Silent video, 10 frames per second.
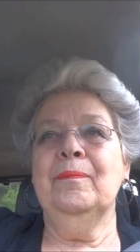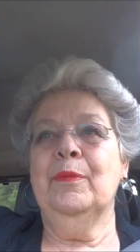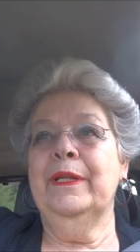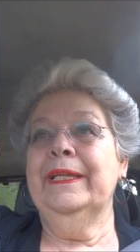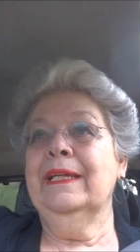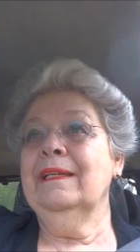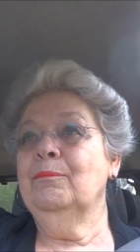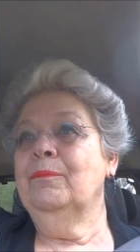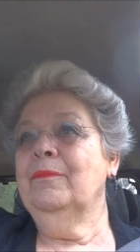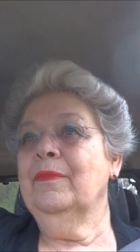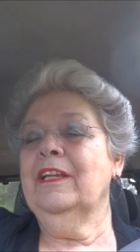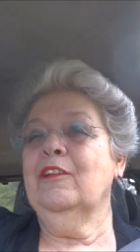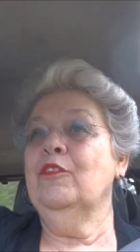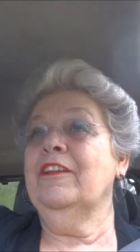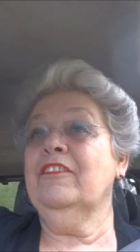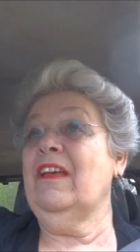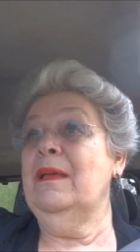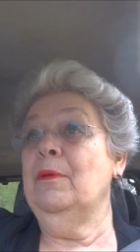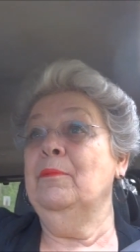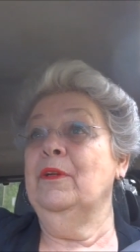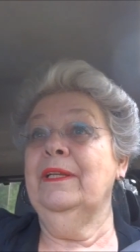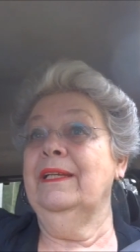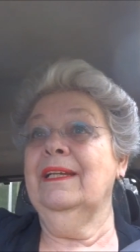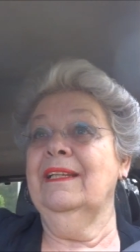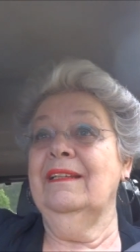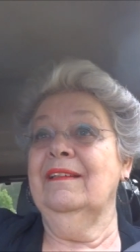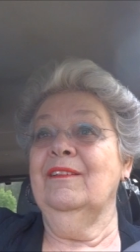bullying, including cyberbullying, and